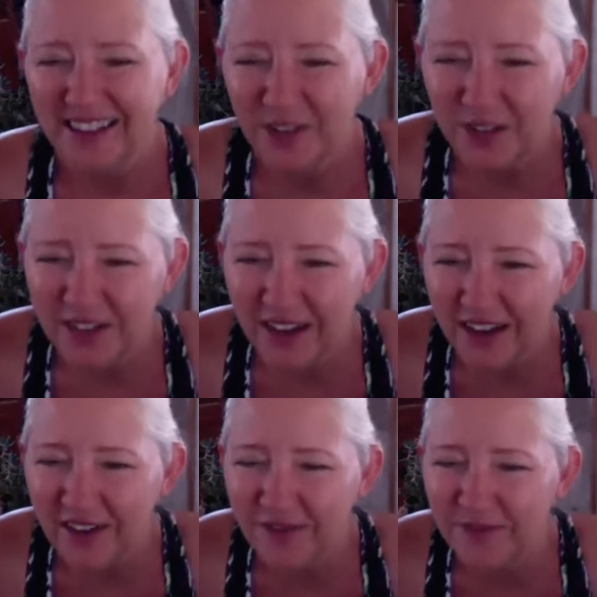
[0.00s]
Good
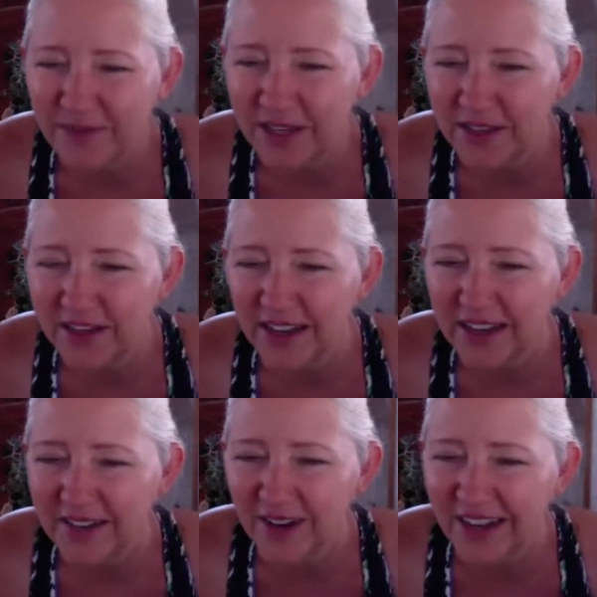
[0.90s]
enough. Make like
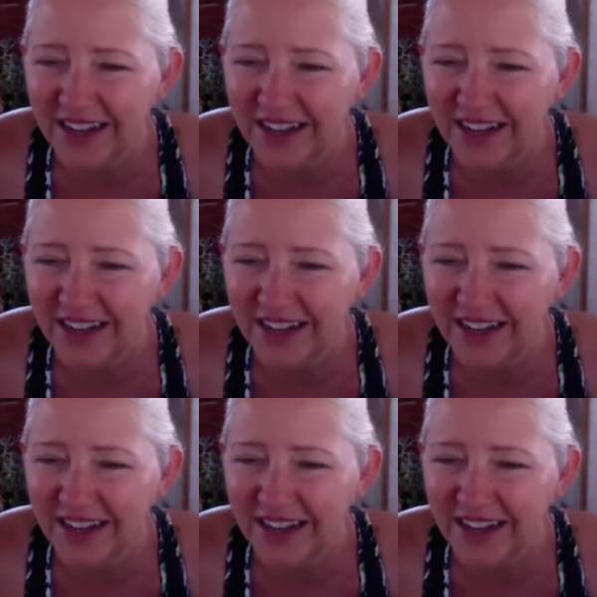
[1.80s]
Adrian.